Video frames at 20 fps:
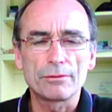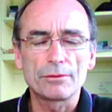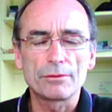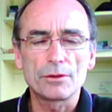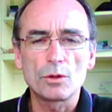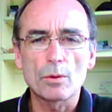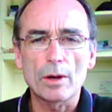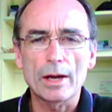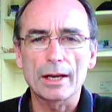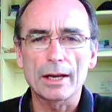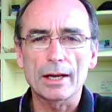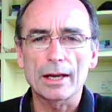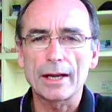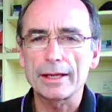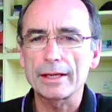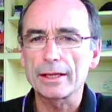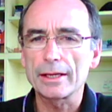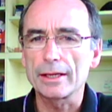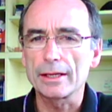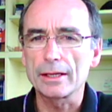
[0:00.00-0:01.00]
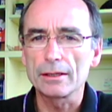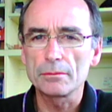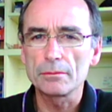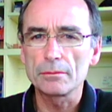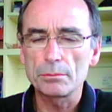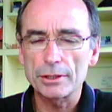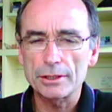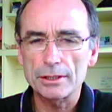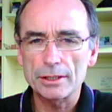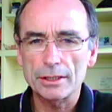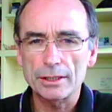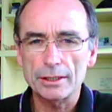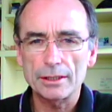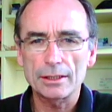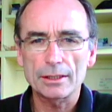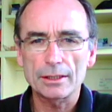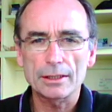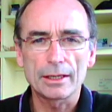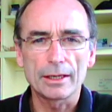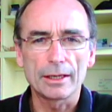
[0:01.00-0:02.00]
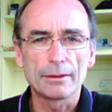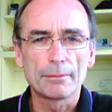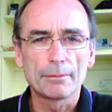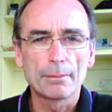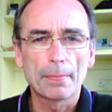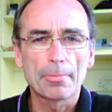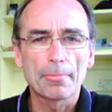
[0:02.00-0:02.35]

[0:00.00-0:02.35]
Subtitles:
if you are lacking in particular